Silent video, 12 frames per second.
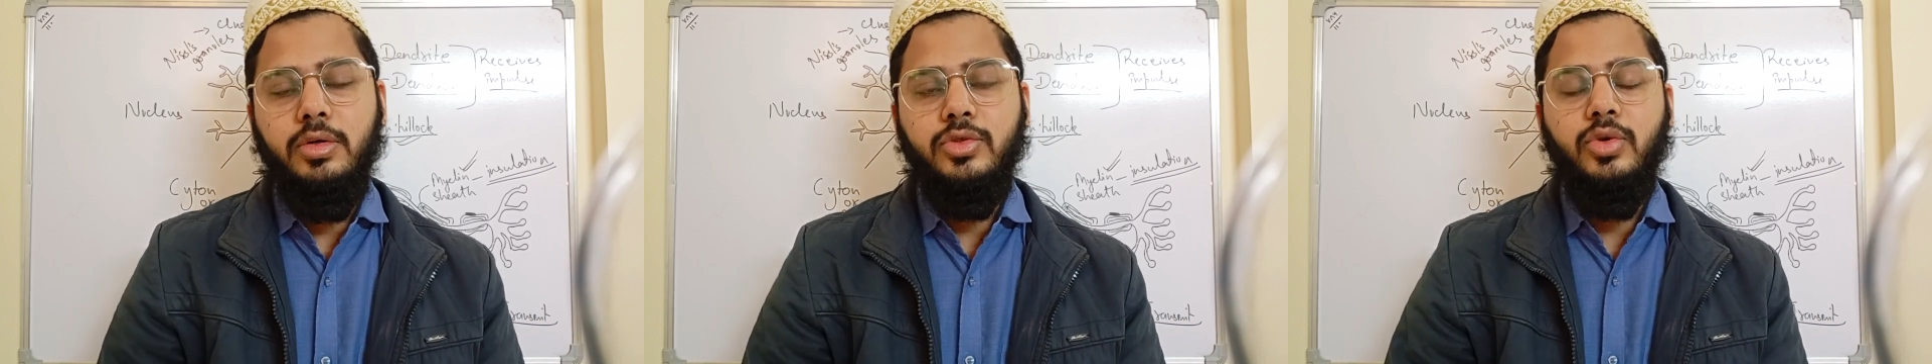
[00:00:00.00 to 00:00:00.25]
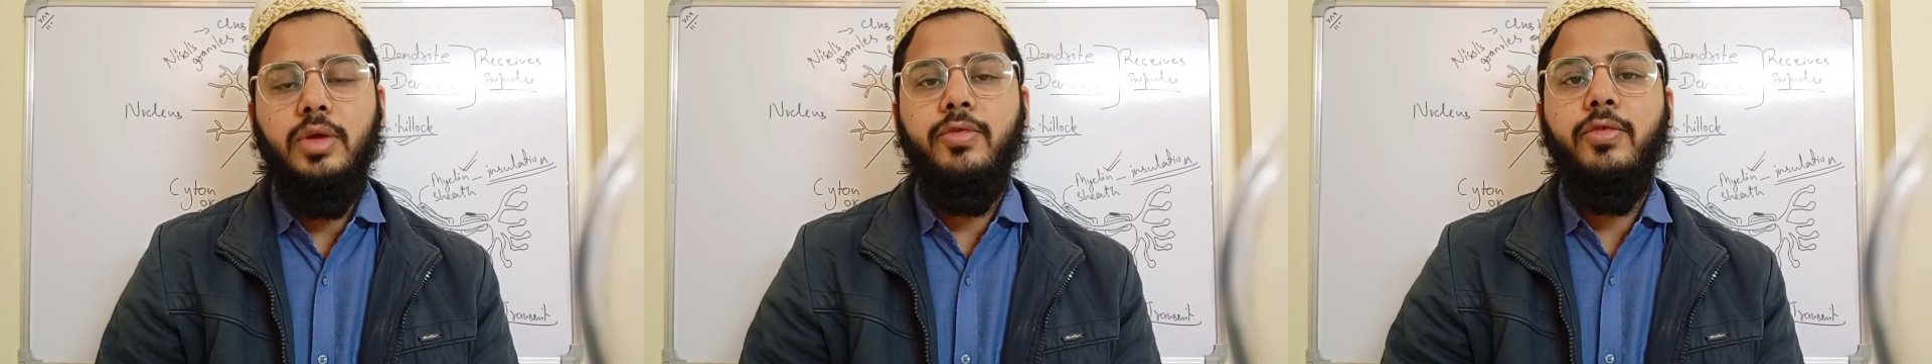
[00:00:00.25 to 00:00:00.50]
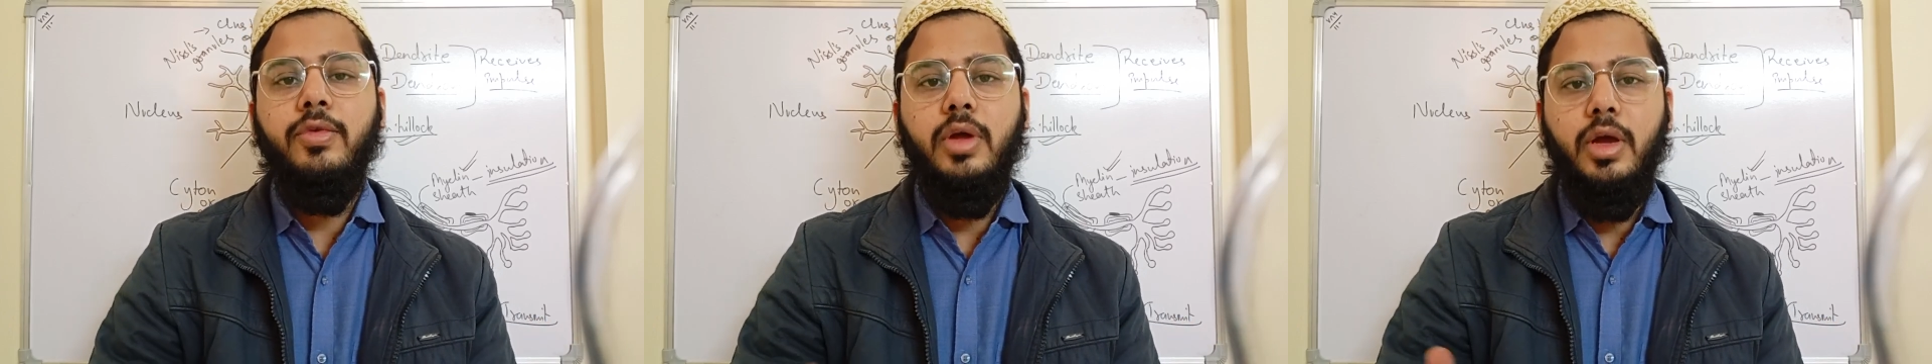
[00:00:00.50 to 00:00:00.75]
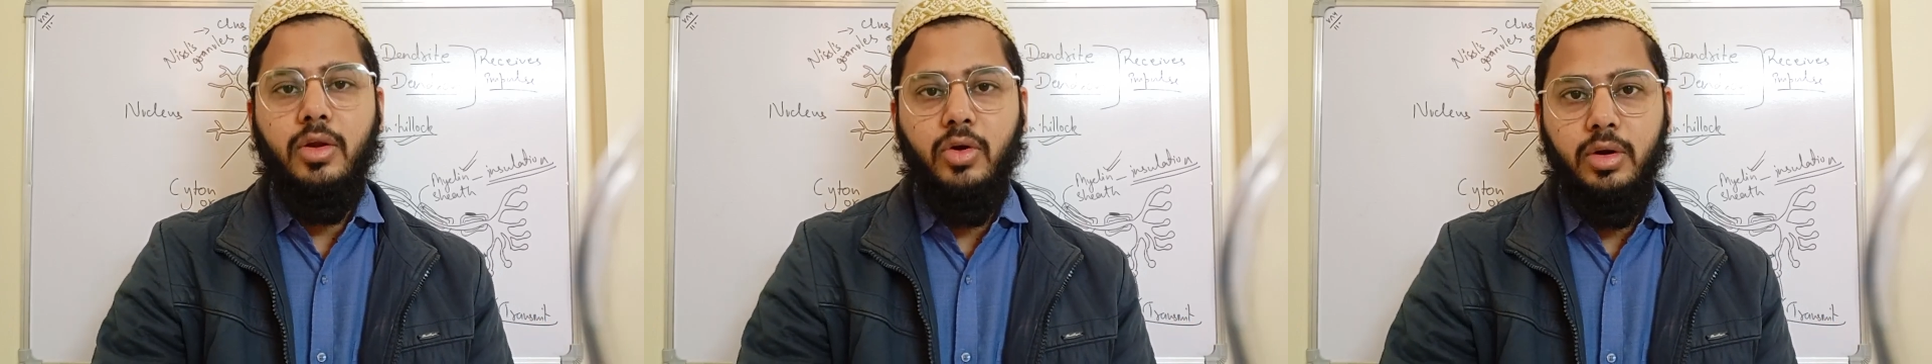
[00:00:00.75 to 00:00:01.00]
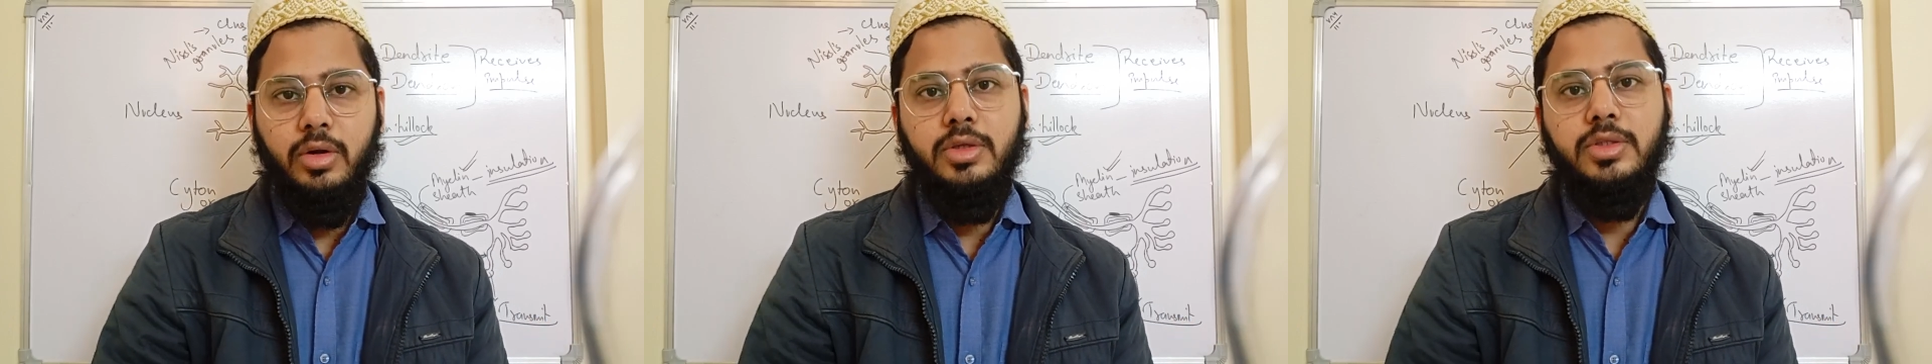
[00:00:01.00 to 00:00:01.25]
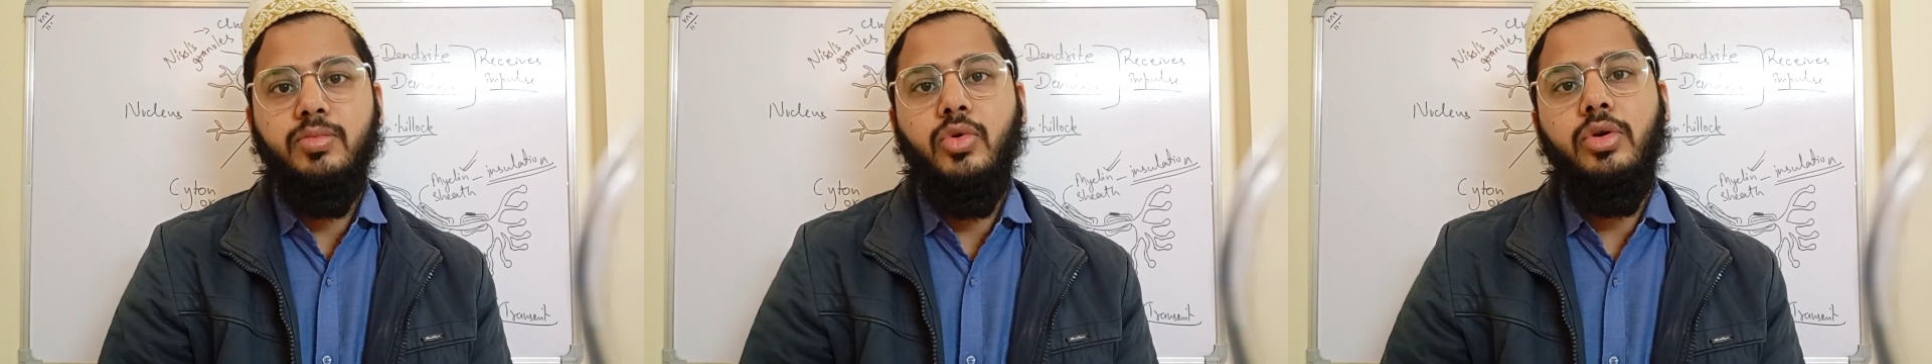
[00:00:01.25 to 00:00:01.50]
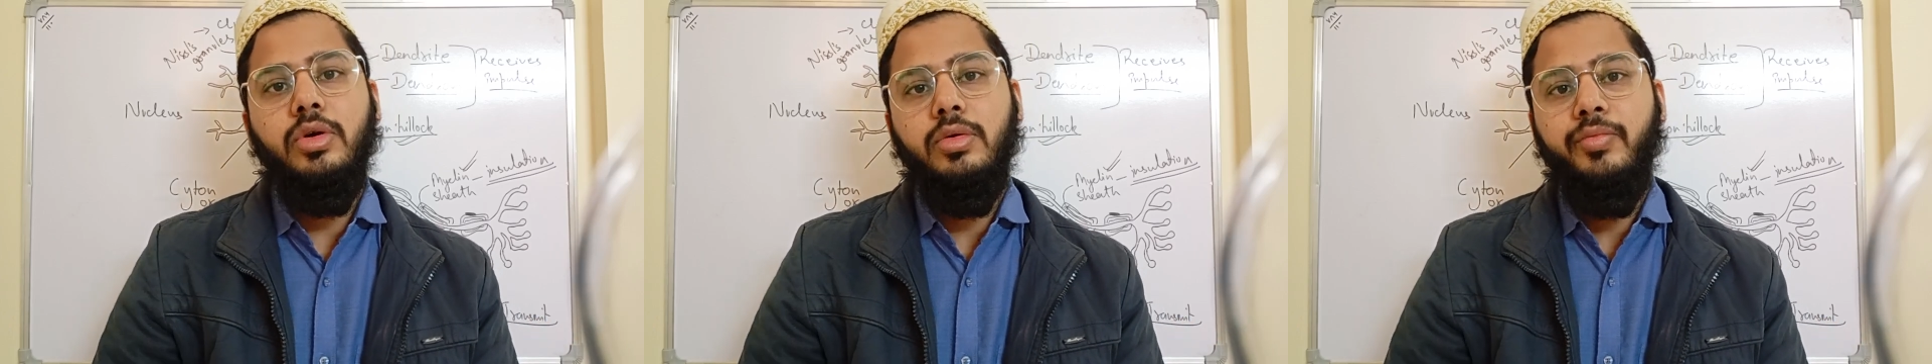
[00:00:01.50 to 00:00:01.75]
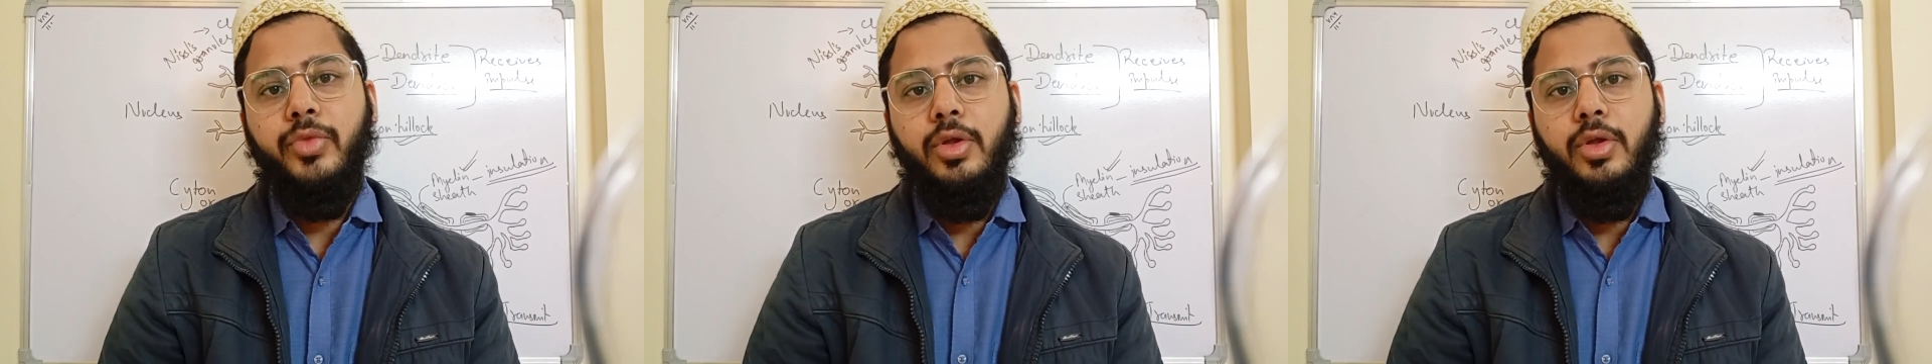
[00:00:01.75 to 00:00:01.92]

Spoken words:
So if an organ is motor,